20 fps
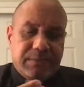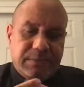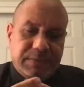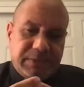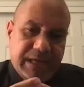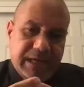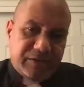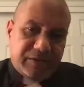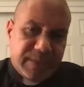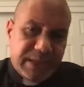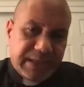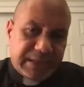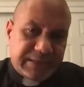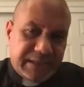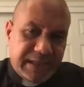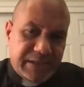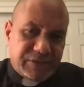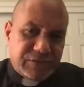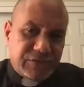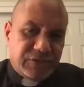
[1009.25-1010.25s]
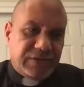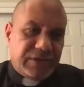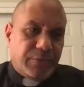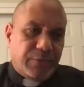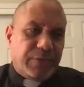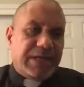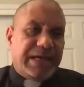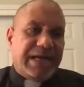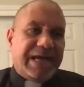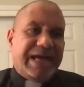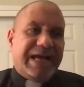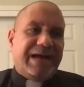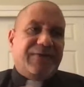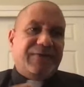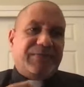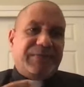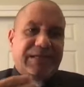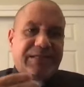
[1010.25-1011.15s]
the expectations that we have